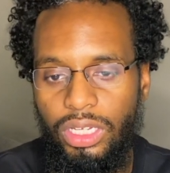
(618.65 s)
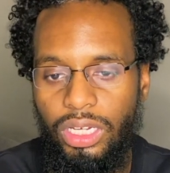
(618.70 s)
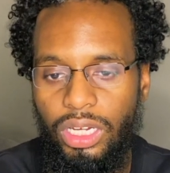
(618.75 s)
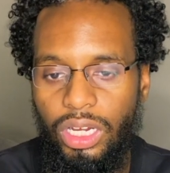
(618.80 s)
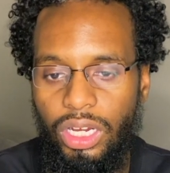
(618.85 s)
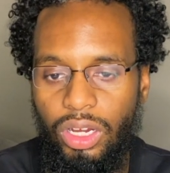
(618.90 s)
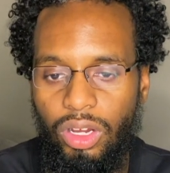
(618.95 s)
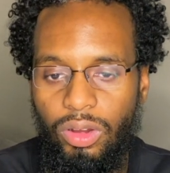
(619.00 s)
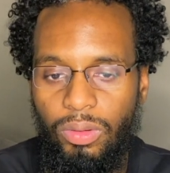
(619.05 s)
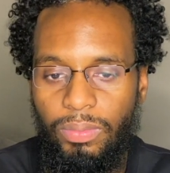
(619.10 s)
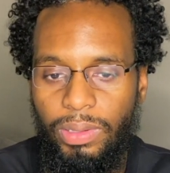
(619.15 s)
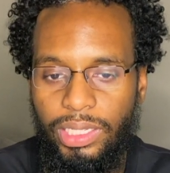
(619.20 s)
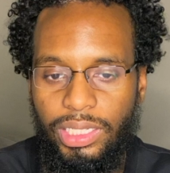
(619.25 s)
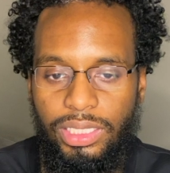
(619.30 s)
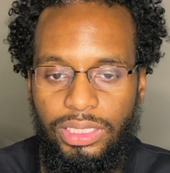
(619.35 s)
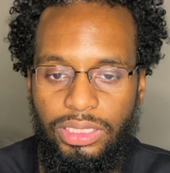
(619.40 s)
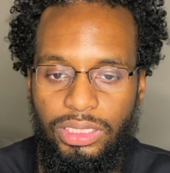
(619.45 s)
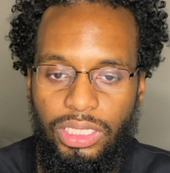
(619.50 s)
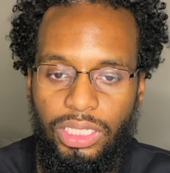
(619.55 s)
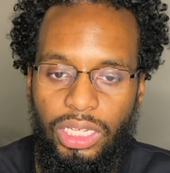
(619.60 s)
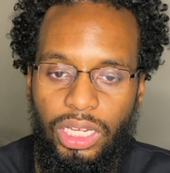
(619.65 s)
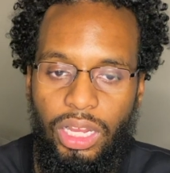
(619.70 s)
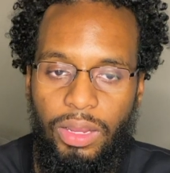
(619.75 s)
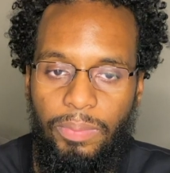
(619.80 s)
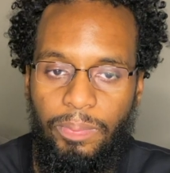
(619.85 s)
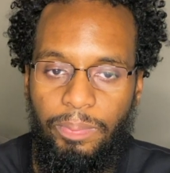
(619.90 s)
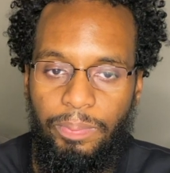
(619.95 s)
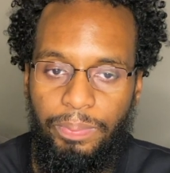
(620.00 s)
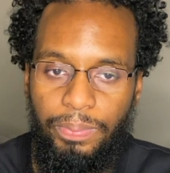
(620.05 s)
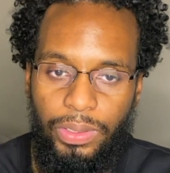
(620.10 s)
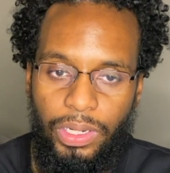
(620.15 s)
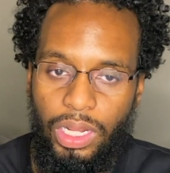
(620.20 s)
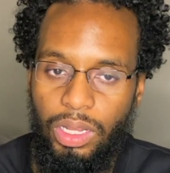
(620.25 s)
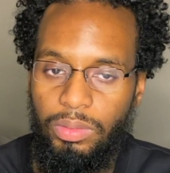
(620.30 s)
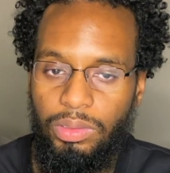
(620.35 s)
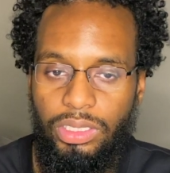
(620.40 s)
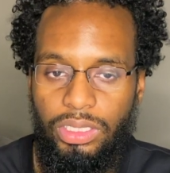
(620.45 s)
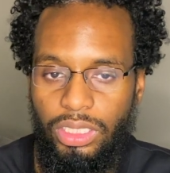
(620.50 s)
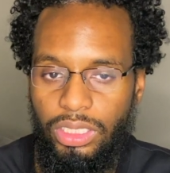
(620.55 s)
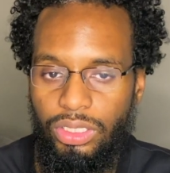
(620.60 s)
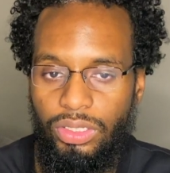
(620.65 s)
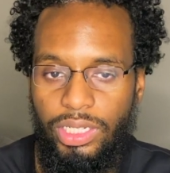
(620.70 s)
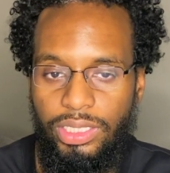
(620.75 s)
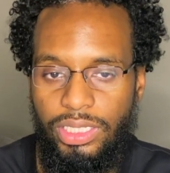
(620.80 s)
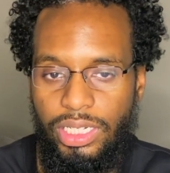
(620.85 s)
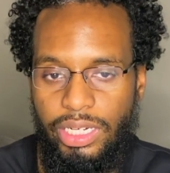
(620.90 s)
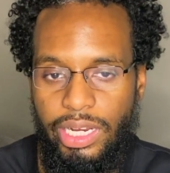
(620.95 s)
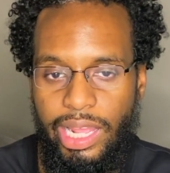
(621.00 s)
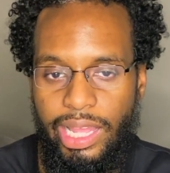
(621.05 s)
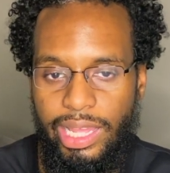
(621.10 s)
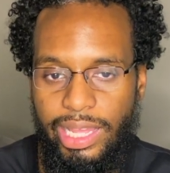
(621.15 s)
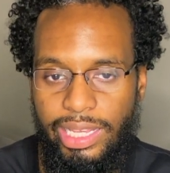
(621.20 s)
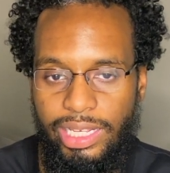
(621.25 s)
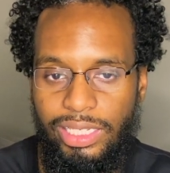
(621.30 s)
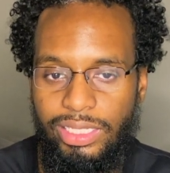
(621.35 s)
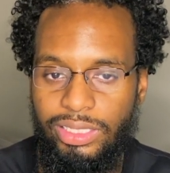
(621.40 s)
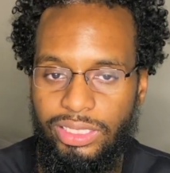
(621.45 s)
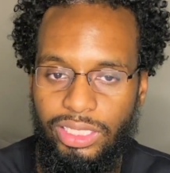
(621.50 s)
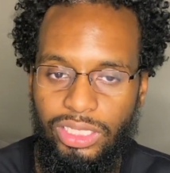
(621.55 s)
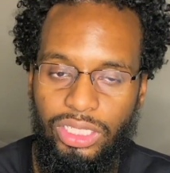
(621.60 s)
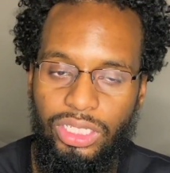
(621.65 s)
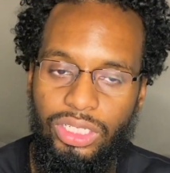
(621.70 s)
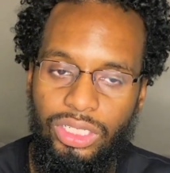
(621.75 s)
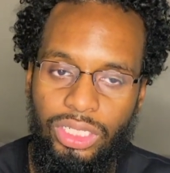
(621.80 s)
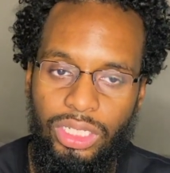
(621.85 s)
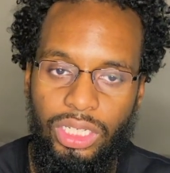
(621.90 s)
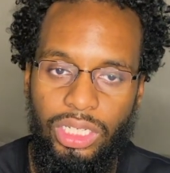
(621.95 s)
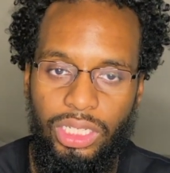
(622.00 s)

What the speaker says: Like I said, I'm probably gonna go after that Azil.